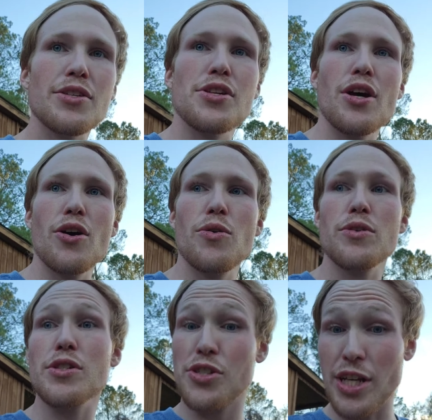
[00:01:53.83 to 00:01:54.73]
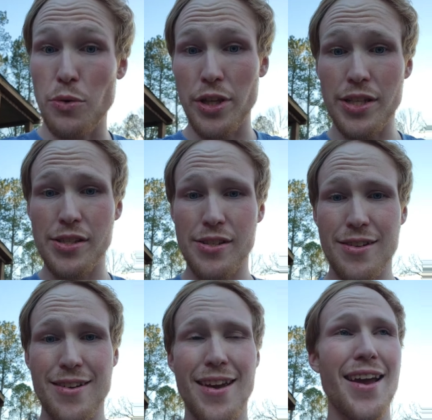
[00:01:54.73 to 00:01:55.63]
So stick with us,
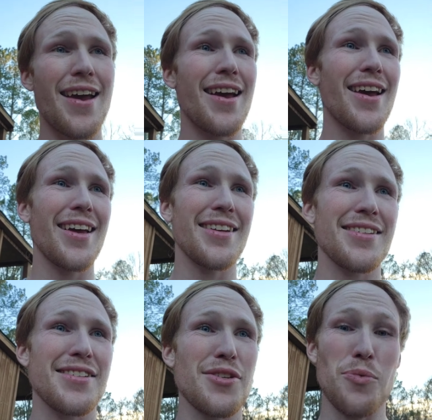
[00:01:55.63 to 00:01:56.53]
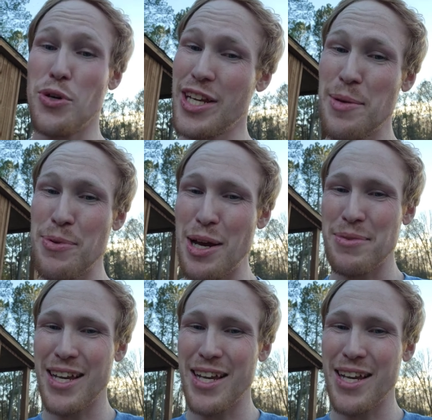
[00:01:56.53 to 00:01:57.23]
and we'll keep you